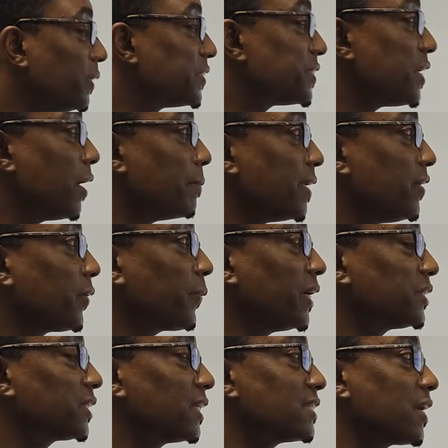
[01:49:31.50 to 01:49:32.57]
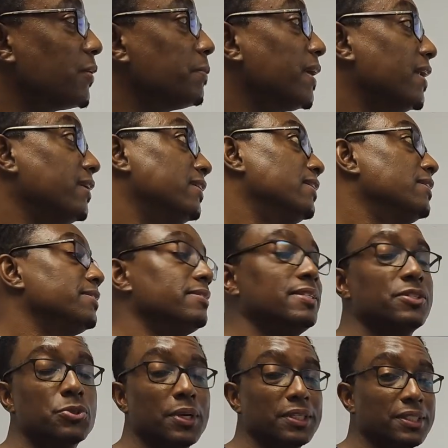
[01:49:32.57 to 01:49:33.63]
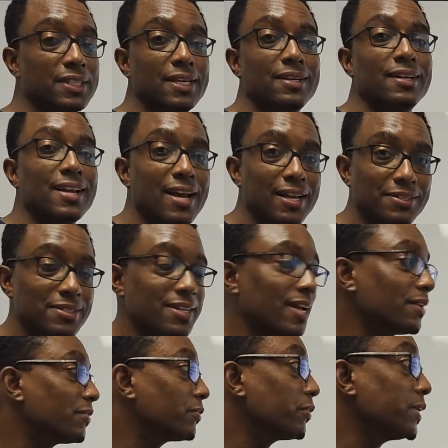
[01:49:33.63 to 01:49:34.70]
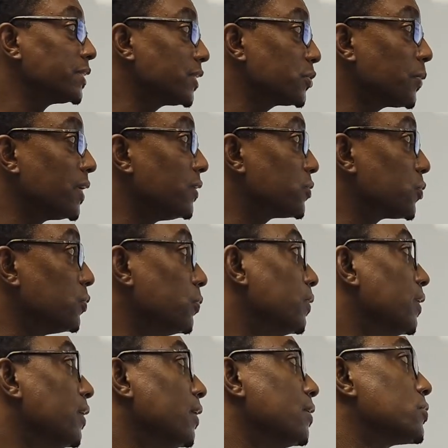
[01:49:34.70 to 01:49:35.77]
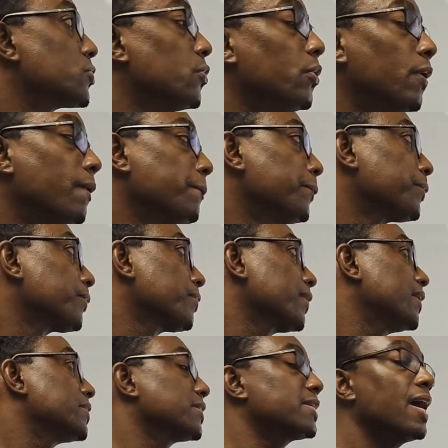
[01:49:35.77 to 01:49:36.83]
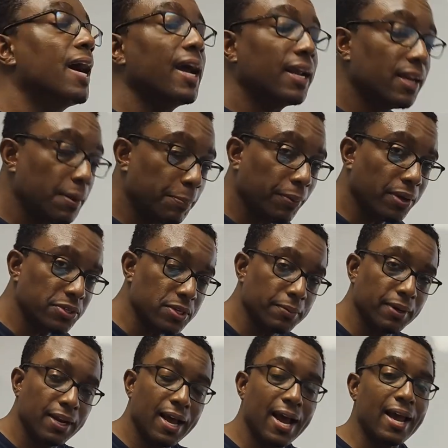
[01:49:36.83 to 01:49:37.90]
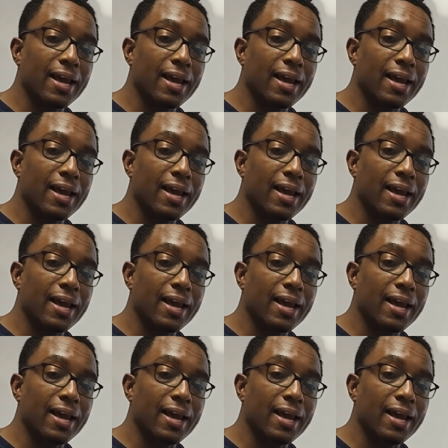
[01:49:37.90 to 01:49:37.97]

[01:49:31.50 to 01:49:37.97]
we see how many questions are done. These questions I did last night, 2022. So it is highly possible